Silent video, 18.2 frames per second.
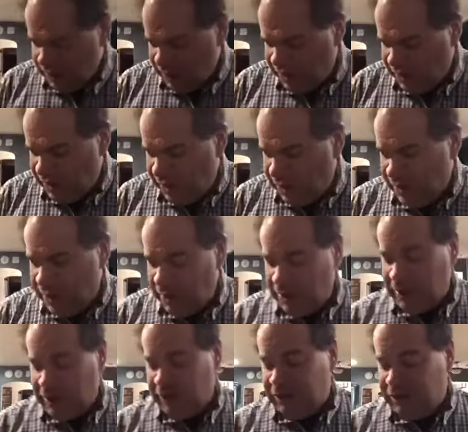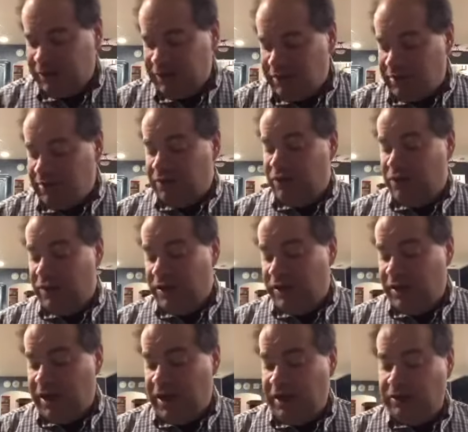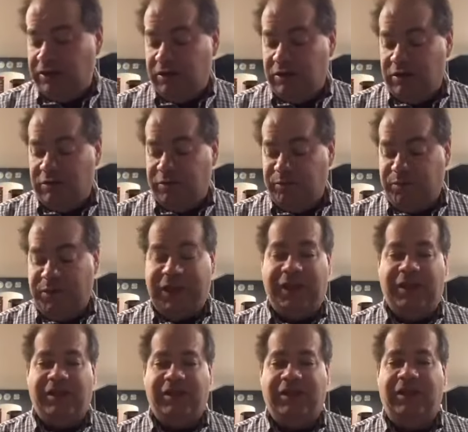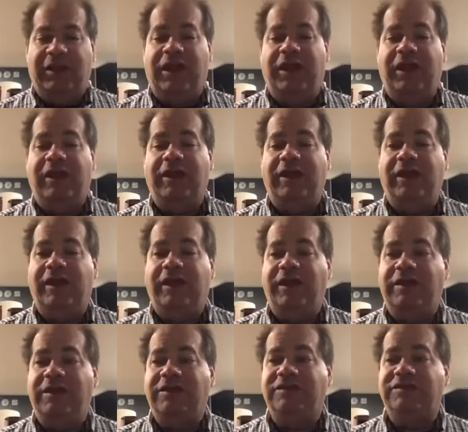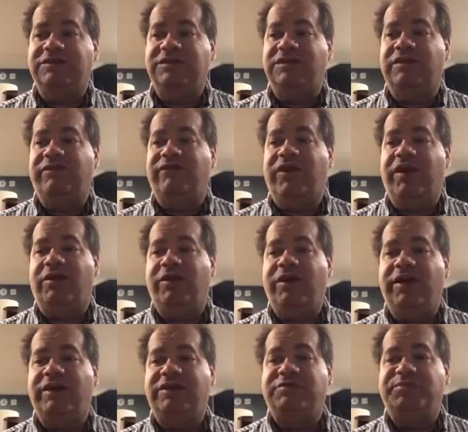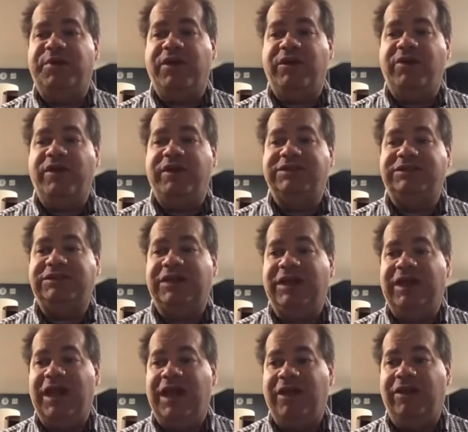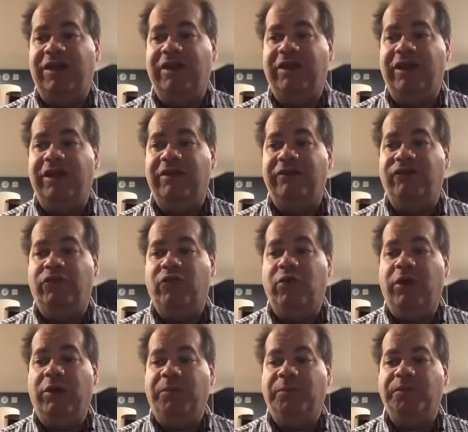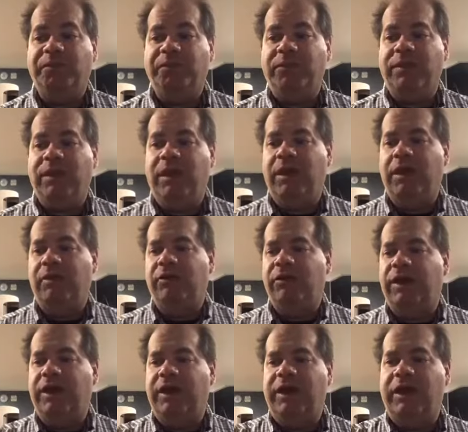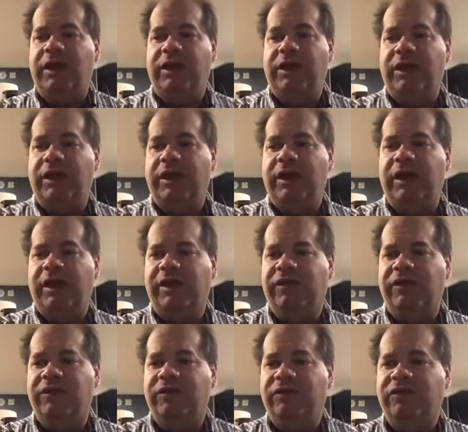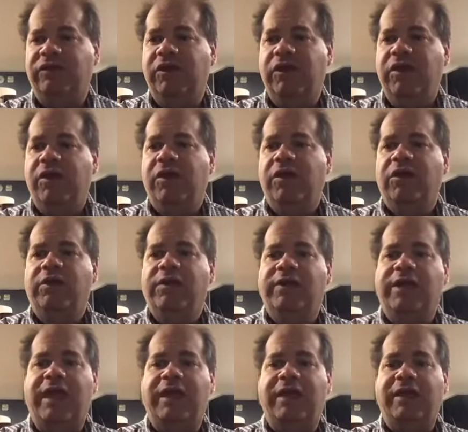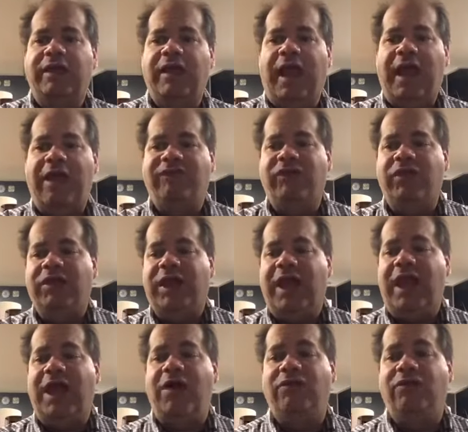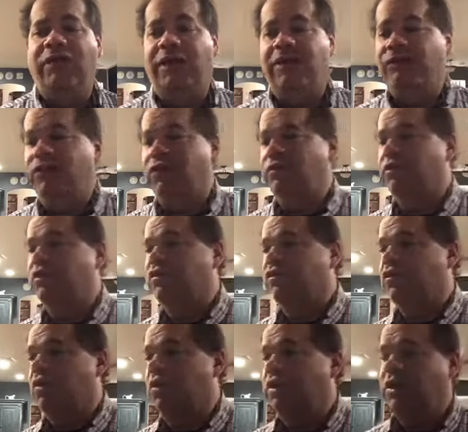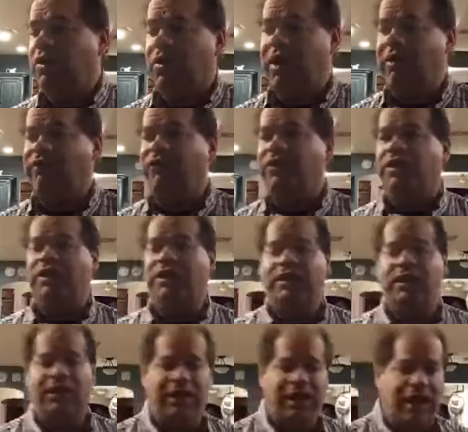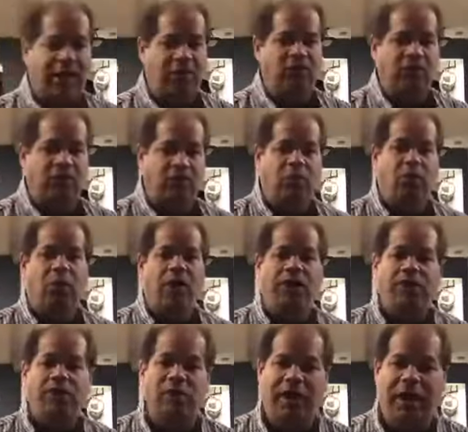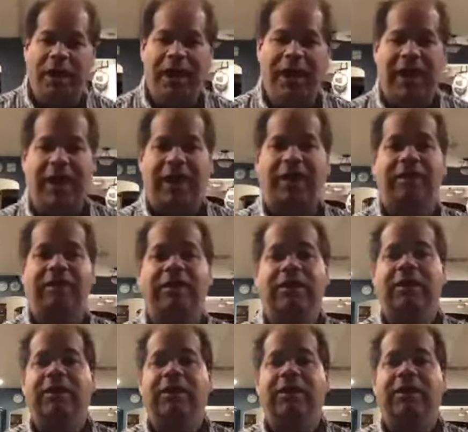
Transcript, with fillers: And the other big thing is the various periods to calculate it for okay, is they have allowed that if you restore your FTE count to what you had